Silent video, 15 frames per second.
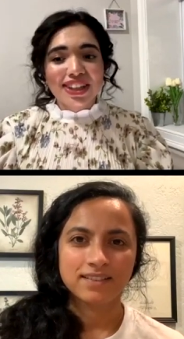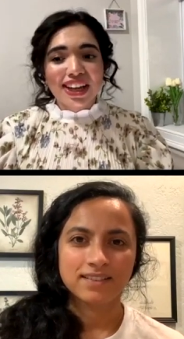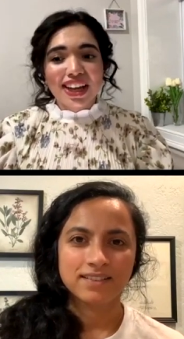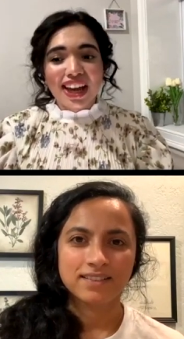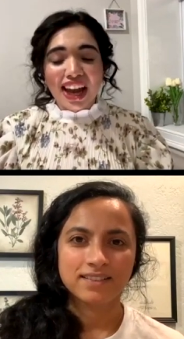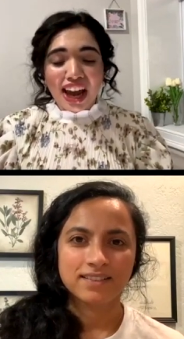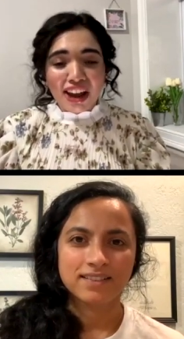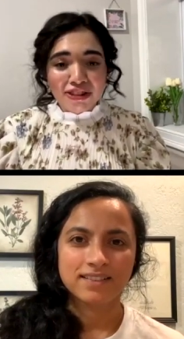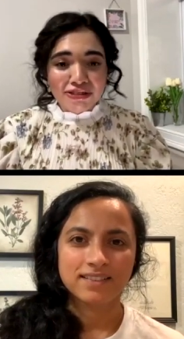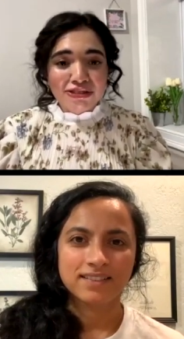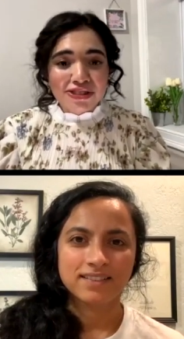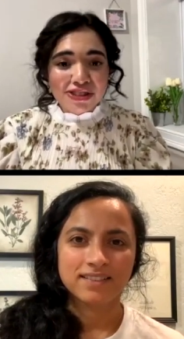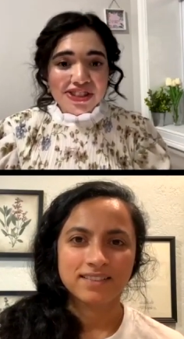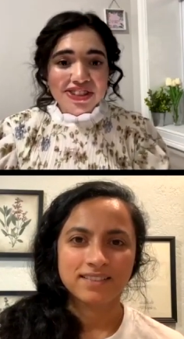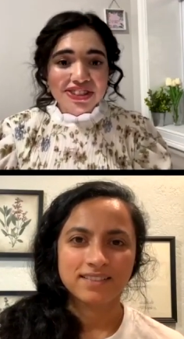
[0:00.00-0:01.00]

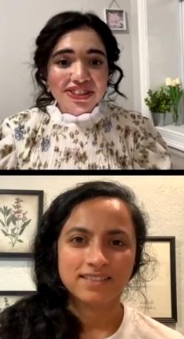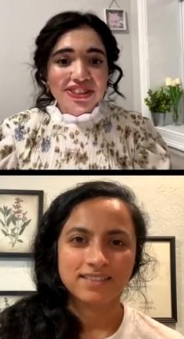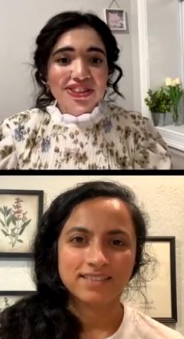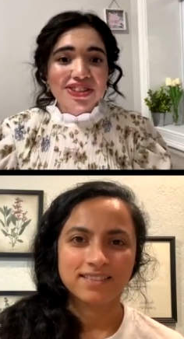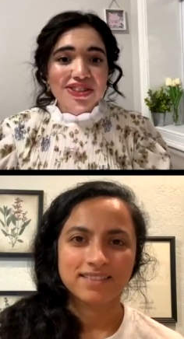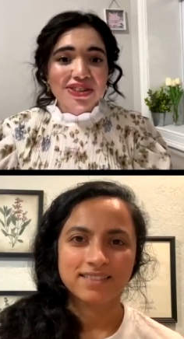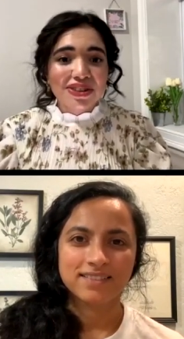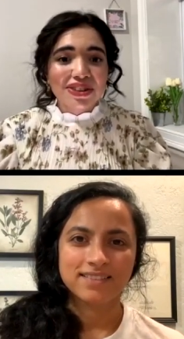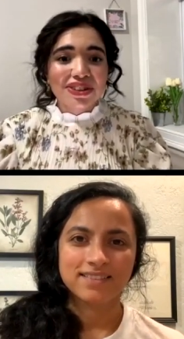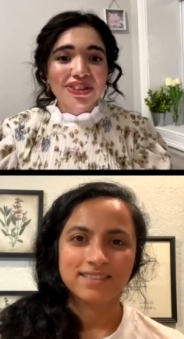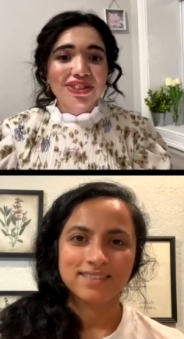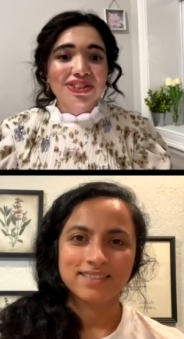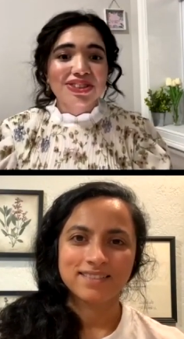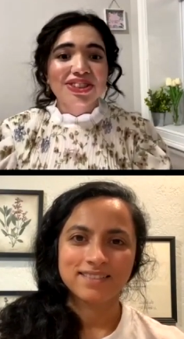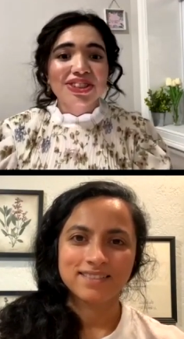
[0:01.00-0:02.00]
Speaker 1: efforts you took to
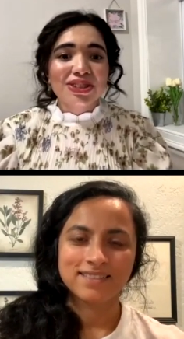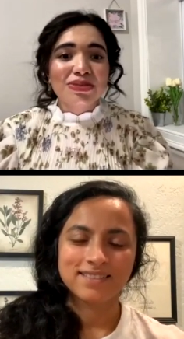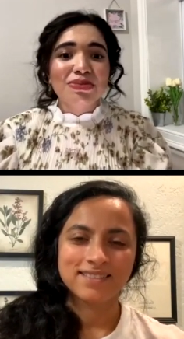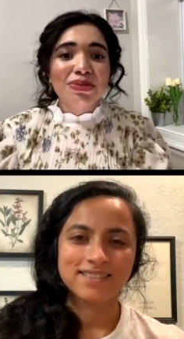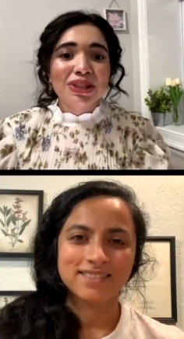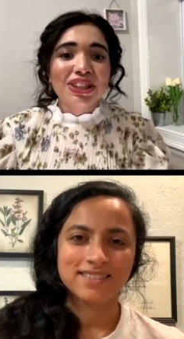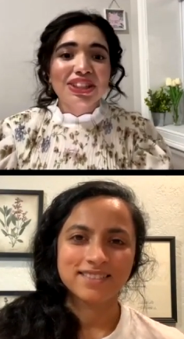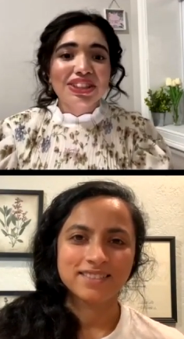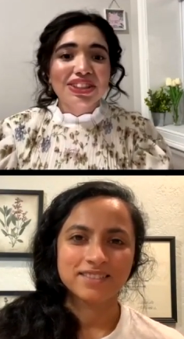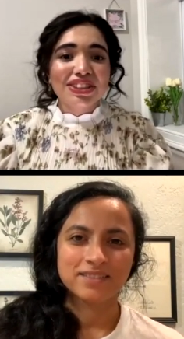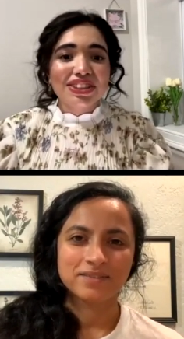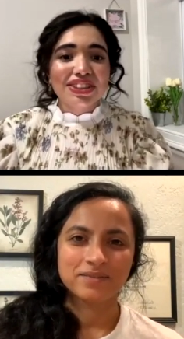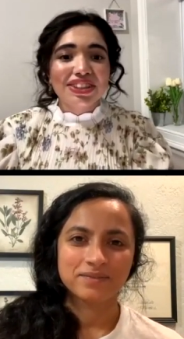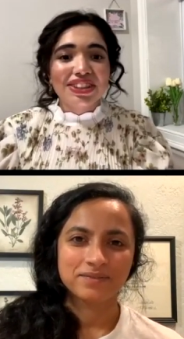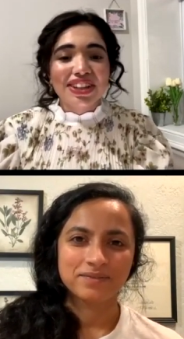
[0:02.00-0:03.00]
just be
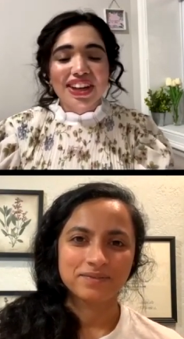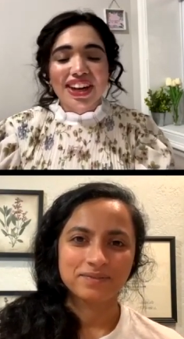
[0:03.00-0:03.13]
here.